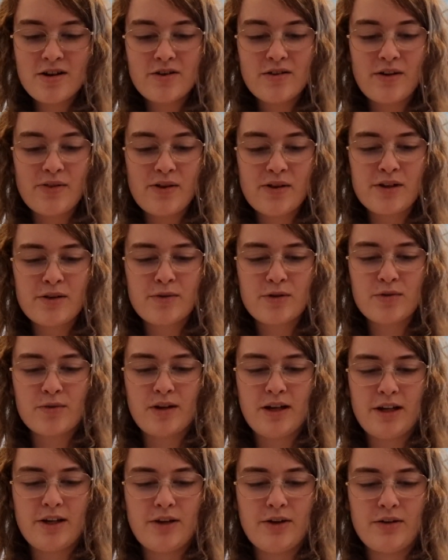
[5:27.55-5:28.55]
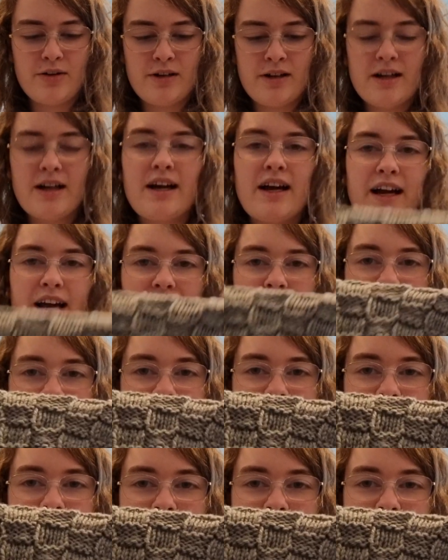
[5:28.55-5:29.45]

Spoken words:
I thought that was really cute. And